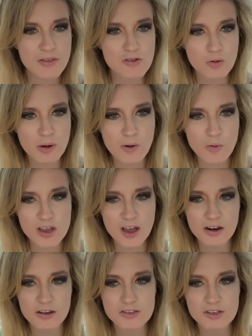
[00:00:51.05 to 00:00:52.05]
So, my
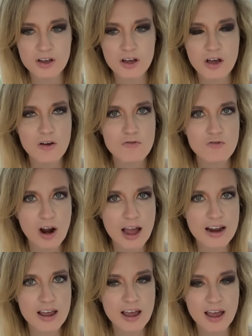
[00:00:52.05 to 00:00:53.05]
weekend is
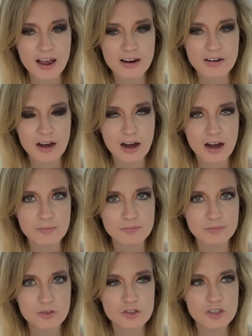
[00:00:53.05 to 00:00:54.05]
Friday and
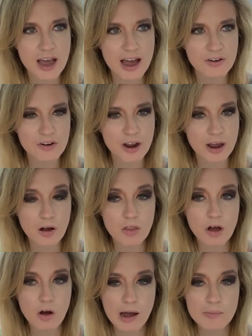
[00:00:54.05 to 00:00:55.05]
um, Saturday.
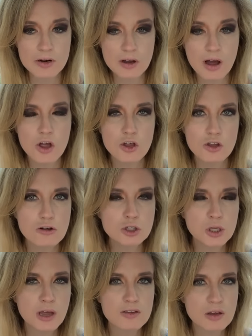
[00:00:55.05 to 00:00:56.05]
Although, I mean,
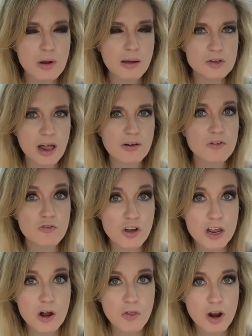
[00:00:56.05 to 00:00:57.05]
usually, sometimes I'll have a
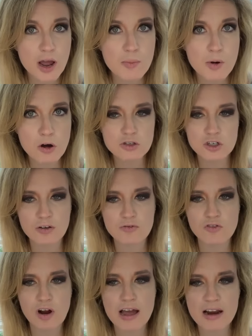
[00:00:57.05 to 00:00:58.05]
video that I post on
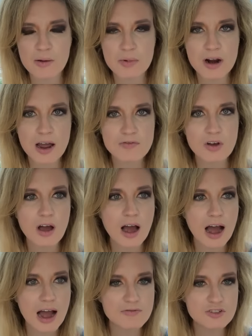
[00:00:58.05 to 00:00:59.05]
Friday, but I've,
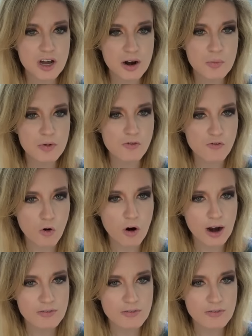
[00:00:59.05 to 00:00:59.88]
I've done it before.